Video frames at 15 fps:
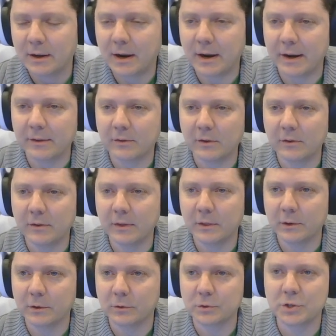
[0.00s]
All right, so you see the
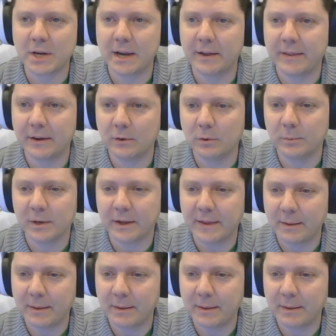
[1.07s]
little J on that Unga.